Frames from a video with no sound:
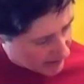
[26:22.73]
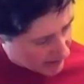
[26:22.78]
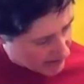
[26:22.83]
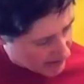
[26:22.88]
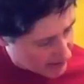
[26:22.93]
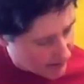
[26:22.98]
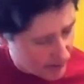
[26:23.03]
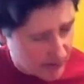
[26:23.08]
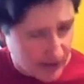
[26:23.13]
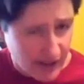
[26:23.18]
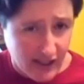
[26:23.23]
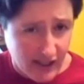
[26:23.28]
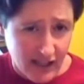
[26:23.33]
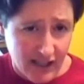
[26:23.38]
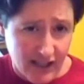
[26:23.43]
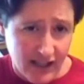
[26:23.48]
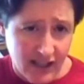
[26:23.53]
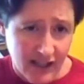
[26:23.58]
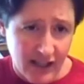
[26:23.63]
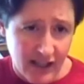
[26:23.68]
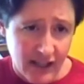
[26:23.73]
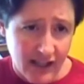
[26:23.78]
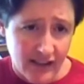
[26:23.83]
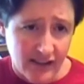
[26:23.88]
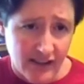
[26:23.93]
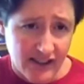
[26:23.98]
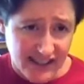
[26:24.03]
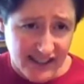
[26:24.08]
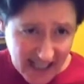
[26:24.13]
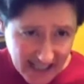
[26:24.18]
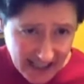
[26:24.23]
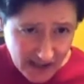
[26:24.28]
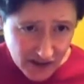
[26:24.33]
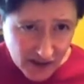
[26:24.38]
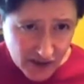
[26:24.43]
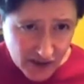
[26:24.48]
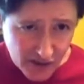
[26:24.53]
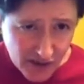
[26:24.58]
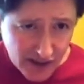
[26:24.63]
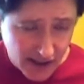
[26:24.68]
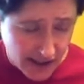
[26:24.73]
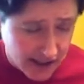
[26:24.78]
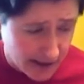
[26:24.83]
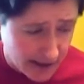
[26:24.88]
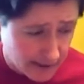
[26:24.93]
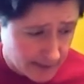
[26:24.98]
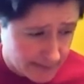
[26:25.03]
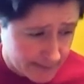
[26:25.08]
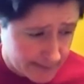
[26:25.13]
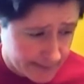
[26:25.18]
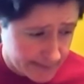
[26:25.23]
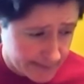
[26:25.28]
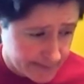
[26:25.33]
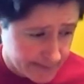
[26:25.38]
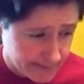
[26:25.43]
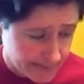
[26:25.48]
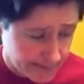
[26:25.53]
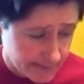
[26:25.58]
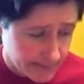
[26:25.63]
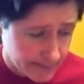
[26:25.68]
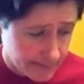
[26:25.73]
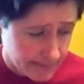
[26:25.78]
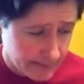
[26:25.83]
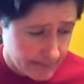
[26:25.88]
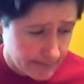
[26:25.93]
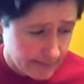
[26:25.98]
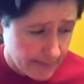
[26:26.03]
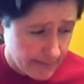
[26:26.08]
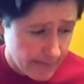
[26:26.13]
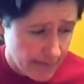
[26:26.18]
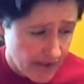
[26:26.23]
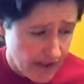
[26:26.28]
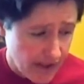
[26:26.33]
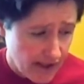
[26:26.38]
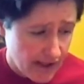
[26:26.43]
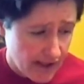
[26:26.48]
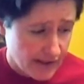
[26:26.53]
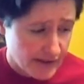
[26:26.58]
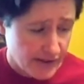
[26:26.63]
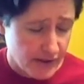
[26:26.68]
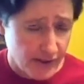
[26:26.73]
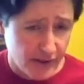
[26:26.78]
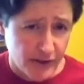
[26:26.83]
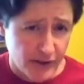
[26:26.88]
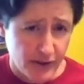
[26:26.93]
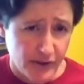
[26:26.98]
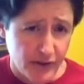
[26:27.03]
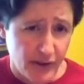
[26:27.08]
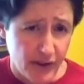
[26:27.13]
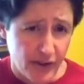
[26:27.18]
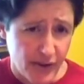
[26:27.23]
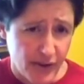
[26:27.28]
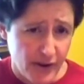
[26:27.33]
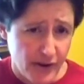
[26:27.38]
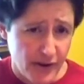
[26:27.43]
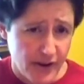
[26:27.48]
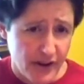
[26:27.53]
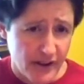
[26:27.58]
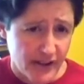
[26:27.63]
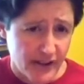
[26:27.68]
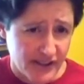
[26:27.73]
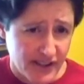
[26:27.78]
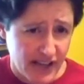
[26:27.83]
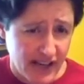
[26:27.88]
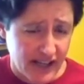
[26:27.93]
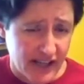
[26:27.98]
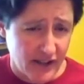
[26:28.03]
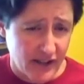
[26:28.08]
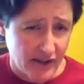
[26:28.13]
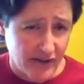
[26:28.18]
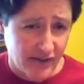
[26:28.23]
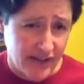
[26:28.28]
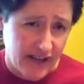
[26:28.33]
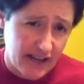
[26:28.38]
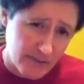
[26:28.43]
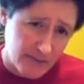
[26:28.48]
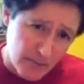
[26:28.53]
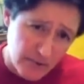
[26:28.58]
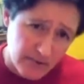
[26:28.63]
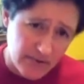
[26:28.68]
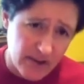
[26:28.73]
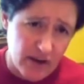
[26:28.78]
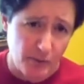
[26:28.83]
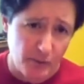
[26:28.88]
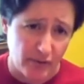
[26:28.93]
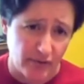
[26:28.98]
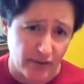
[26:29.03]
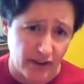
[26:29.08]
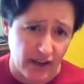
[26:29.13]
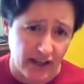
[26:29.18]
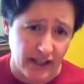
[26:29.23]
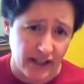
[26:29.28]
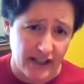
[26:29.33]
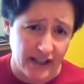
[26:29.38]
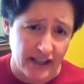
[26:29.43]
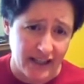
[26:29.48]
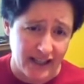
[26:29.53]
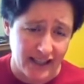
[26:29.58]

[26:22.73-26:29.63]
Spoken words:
next to it, the 2nd string now. So to do the 3rd and the 2nd, you've got to move up a fret.